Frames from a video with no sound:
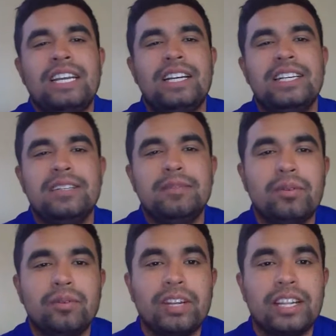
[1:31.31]

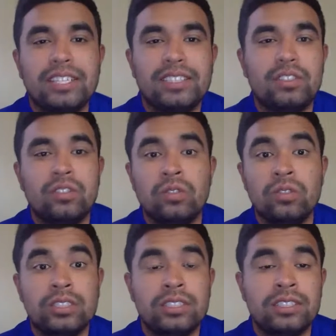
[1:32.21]
But what I like to do
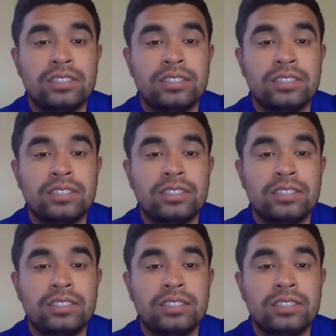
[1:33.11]
is